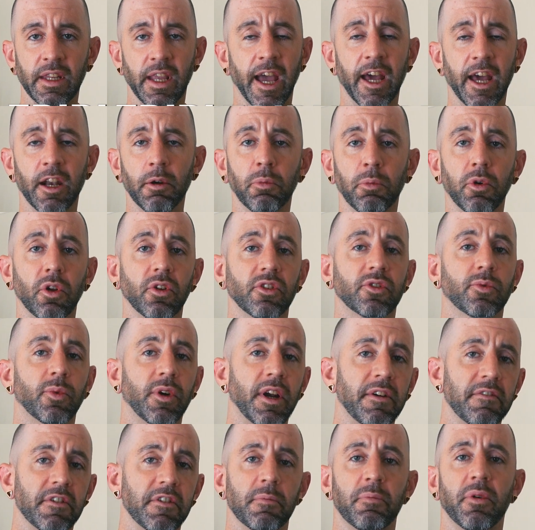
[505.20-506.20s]
edibles,
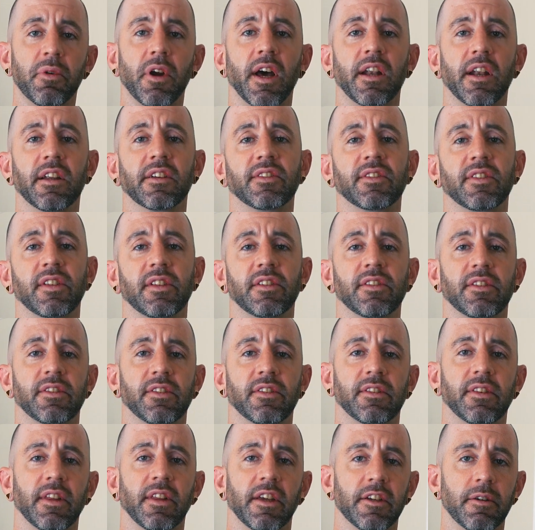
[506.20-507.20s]
whatever the products
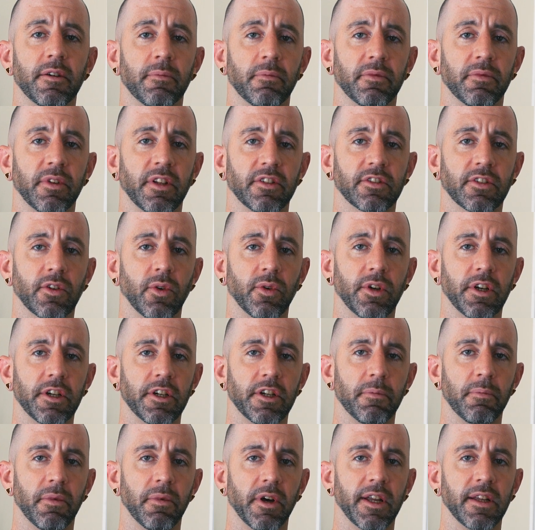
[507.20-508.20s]
is that's going in
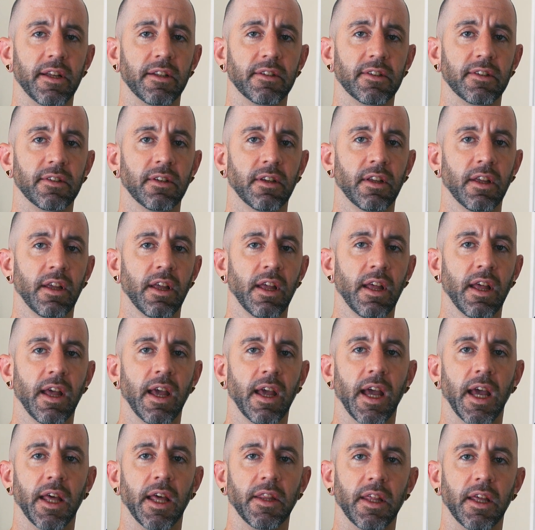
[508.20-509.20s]
your brand,
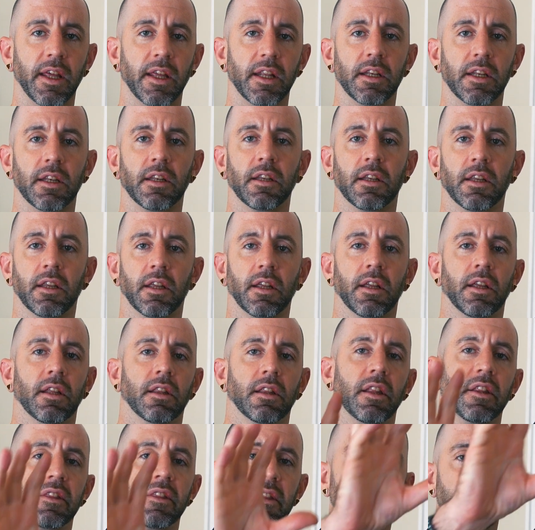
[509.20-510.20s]
and then
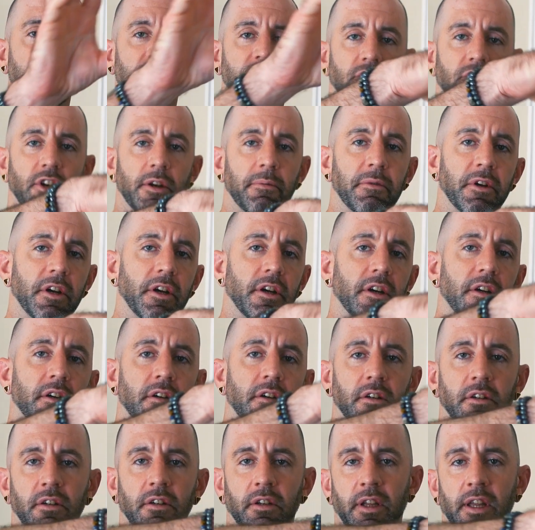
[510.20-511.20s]
let the
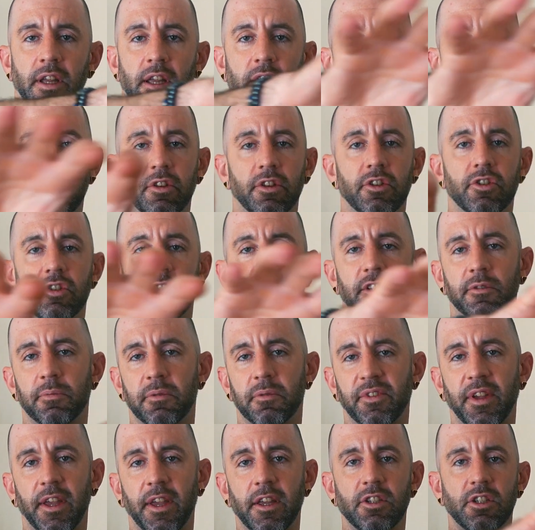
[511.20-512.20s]
distributor handle the
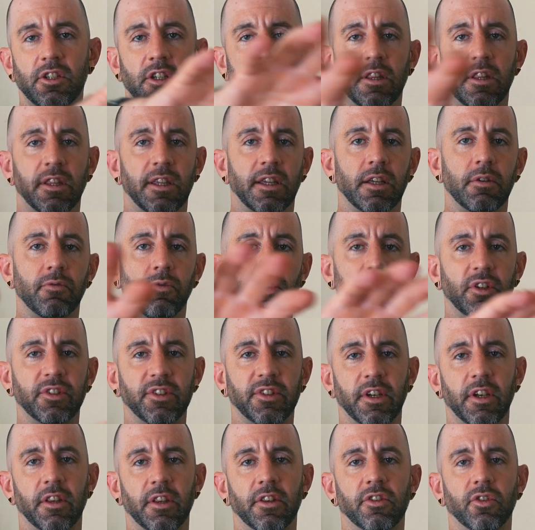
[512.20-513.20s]
transportation and the
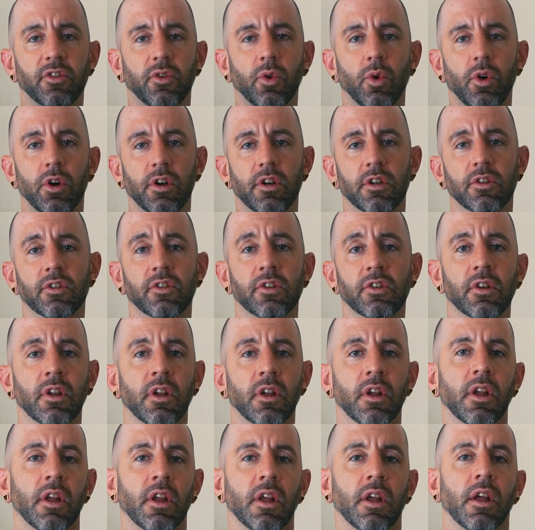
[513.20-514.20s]
invoicing to the stores.
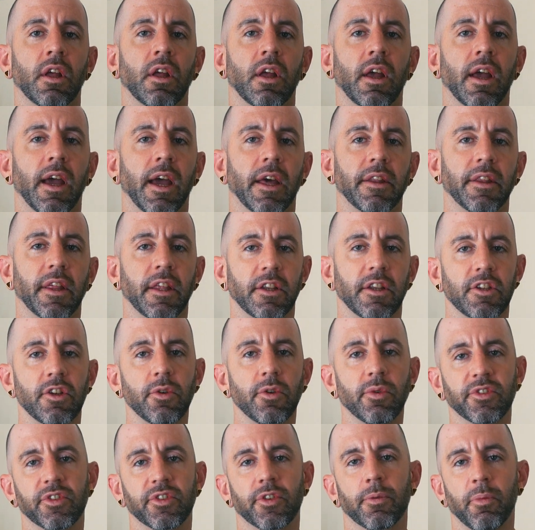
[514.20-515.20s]
And then
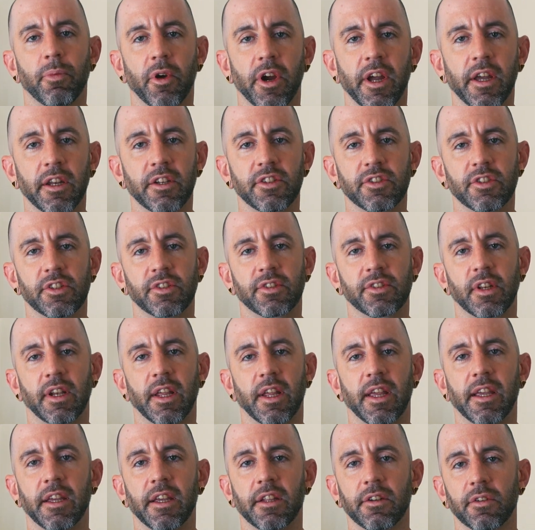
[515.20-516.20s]
you as the brand is just going
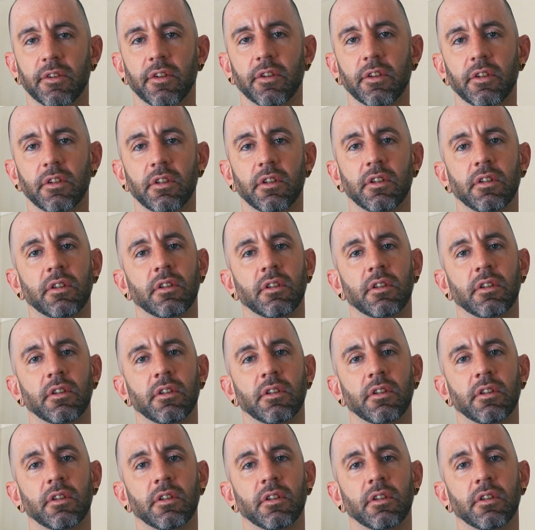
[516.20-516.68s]
to handle